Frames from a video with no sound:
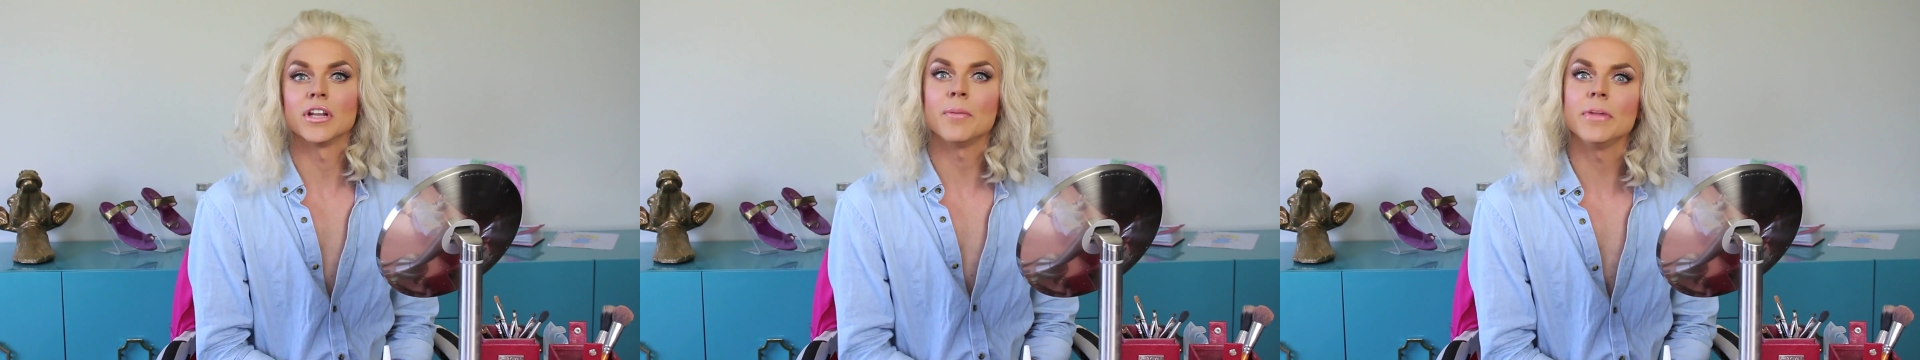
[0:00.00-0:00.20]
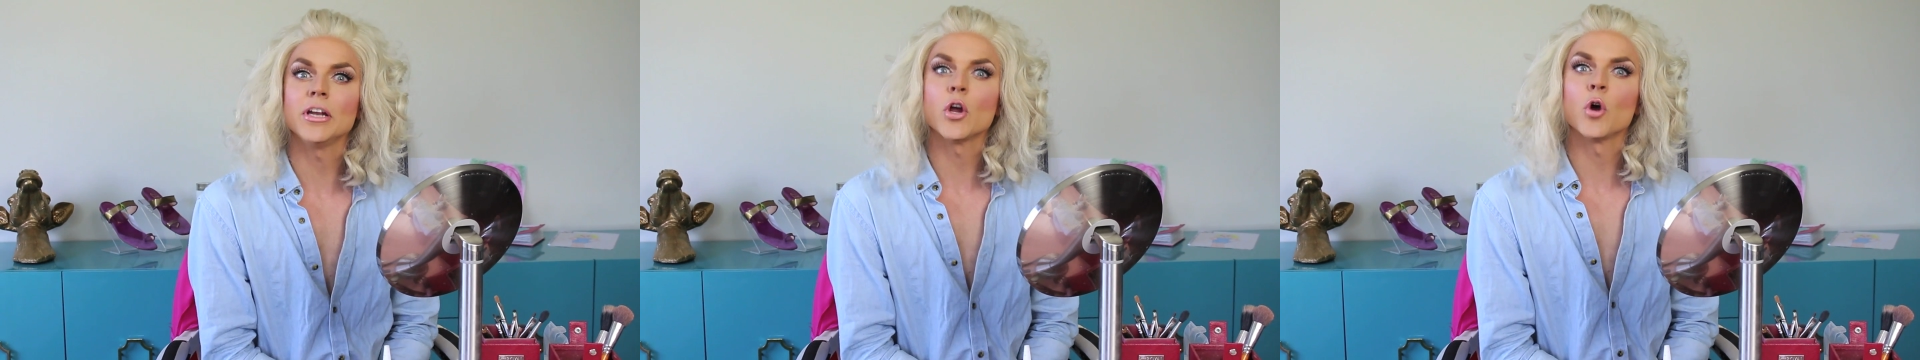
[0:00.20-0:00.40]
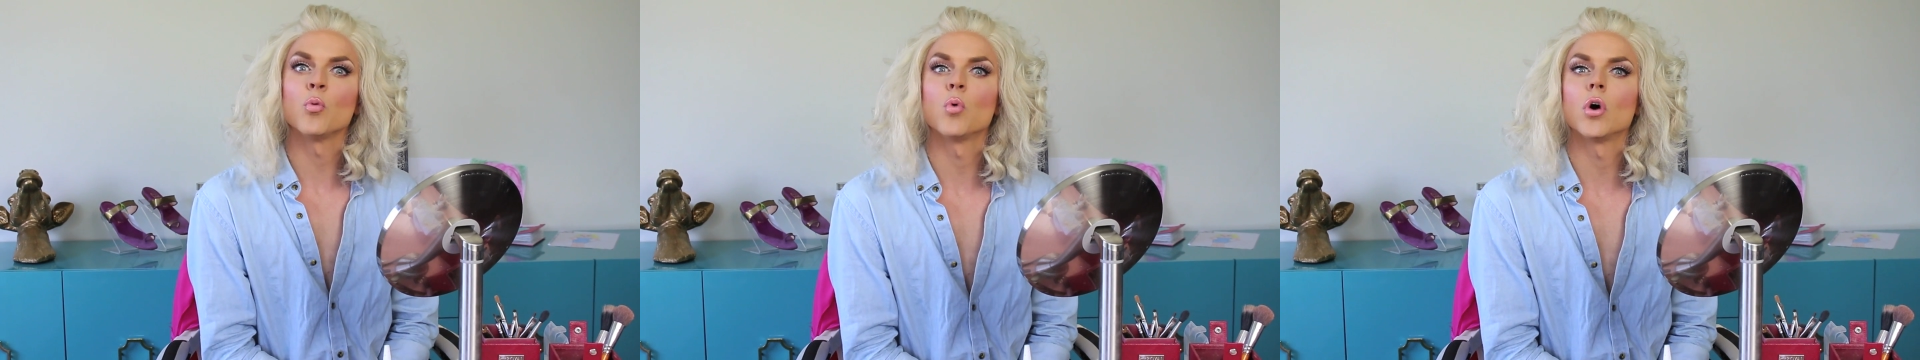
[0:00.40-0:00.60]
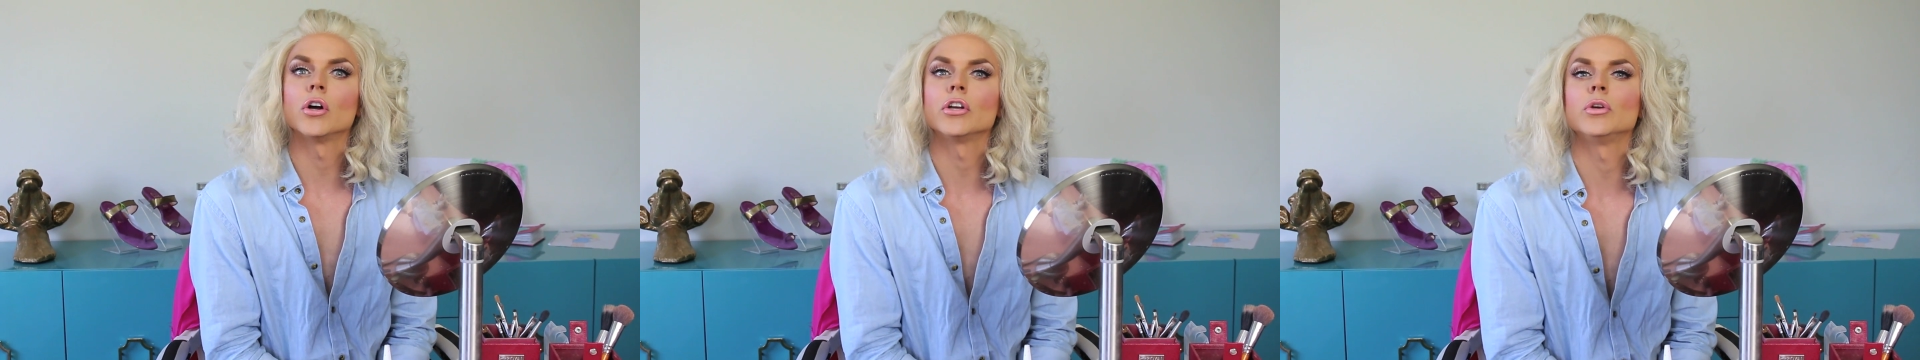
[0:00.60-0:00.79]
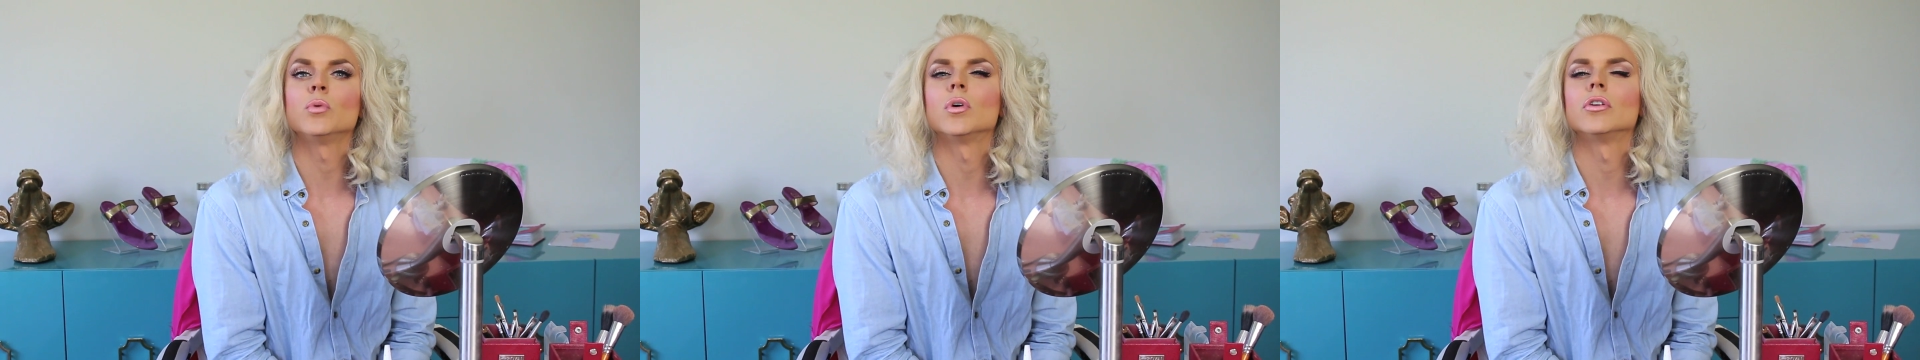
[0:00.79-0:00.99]
Let me know
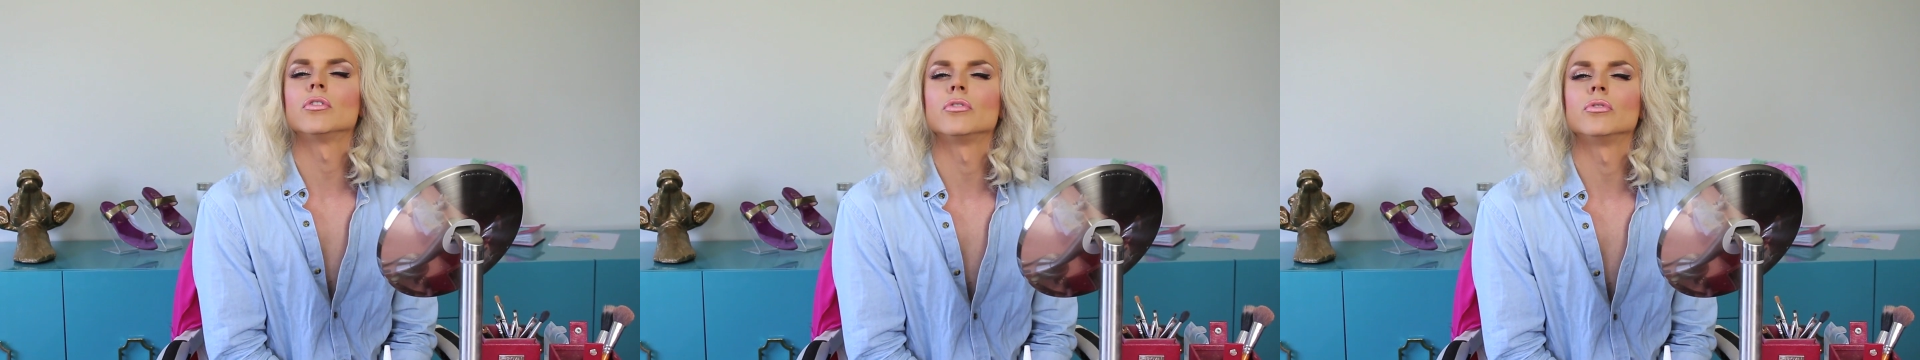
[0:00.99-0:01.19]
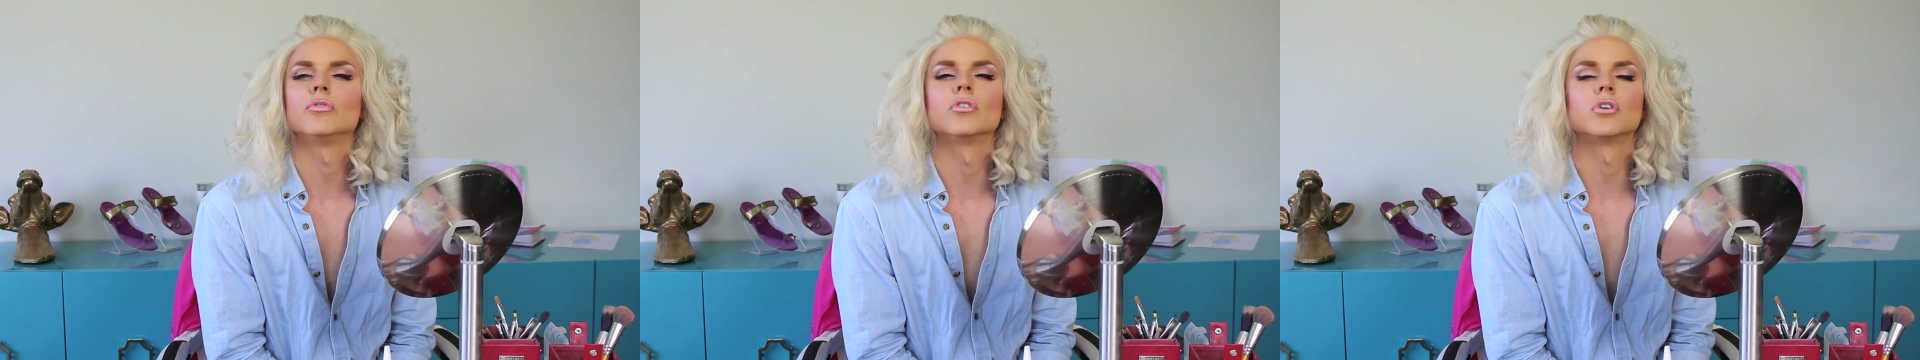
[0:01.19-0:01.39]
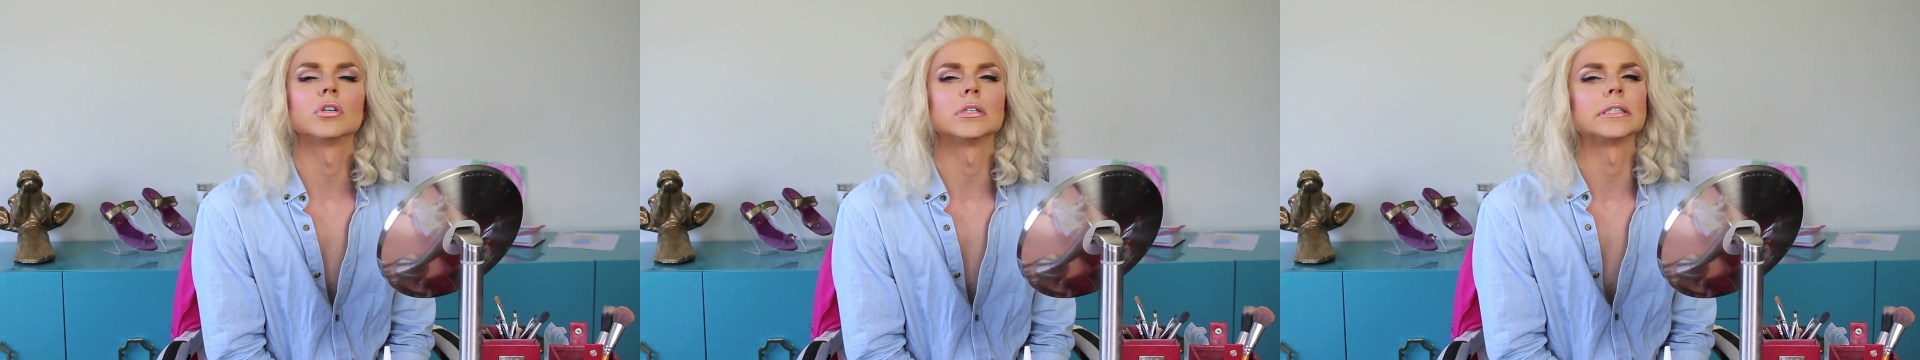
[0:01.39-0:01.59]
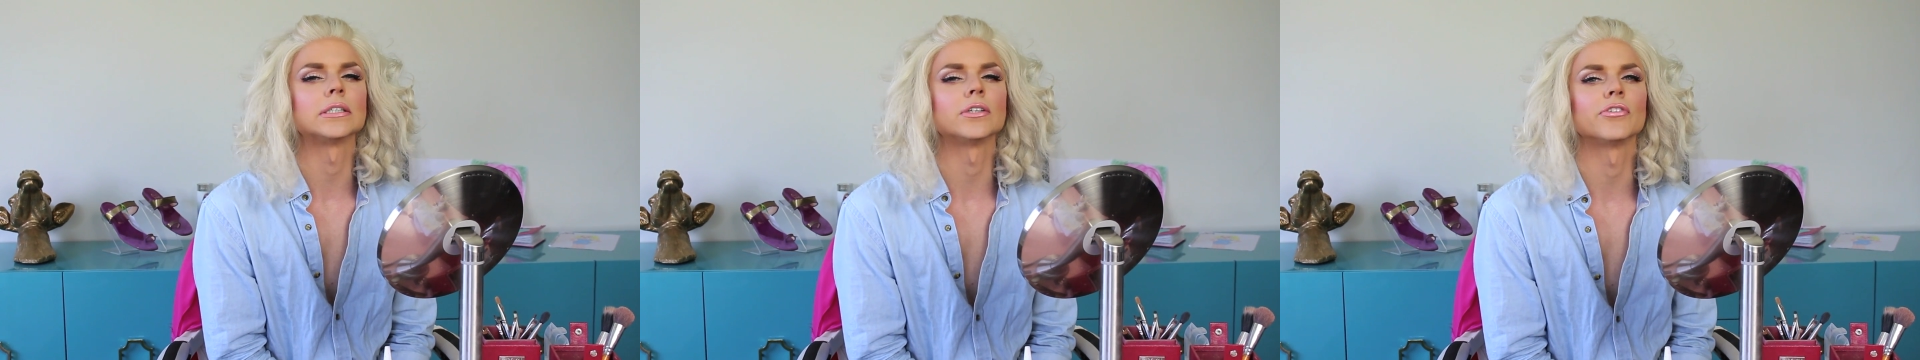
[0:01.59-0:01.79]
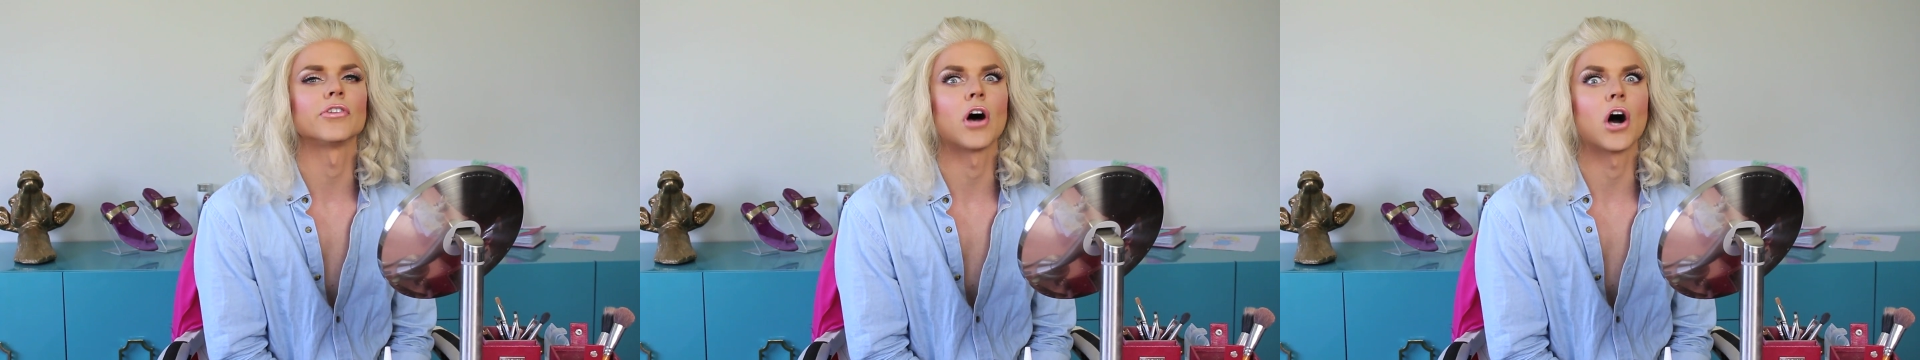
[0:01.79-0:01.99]
what you want
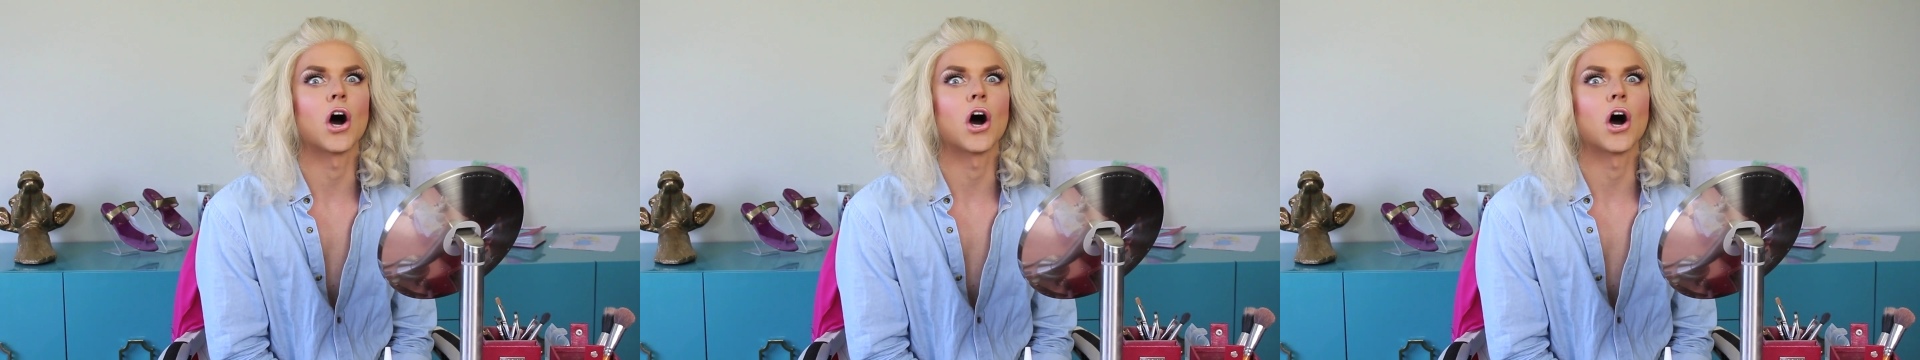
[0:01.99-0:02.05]
tutorials